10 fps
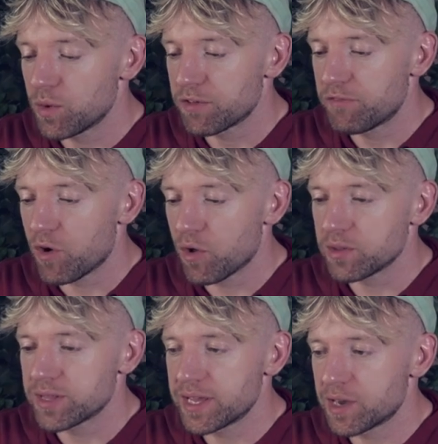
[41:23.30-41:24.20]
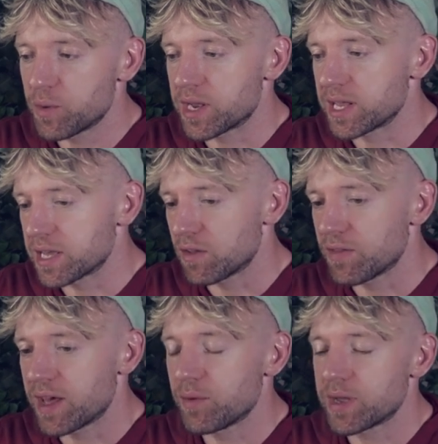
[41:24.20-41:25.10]
with the full link. We can click
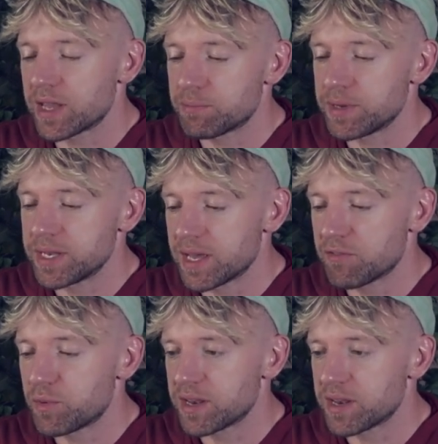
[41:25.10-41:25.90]
on that. We get the PDF.